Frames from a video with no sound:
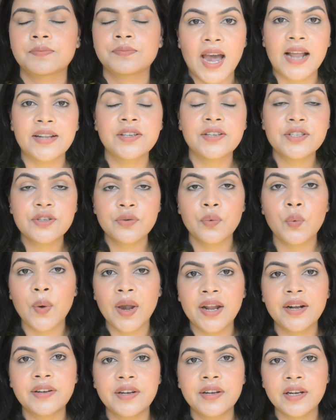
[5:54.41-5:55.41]
and just
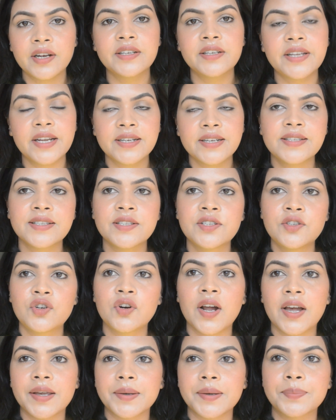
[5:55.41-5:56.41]
wait till it gets
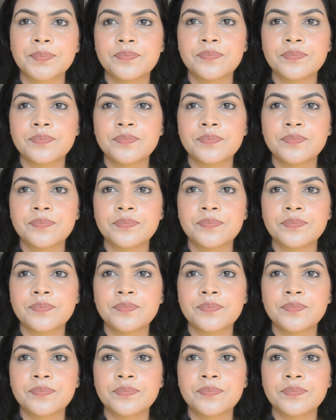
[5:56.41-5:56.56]
dry.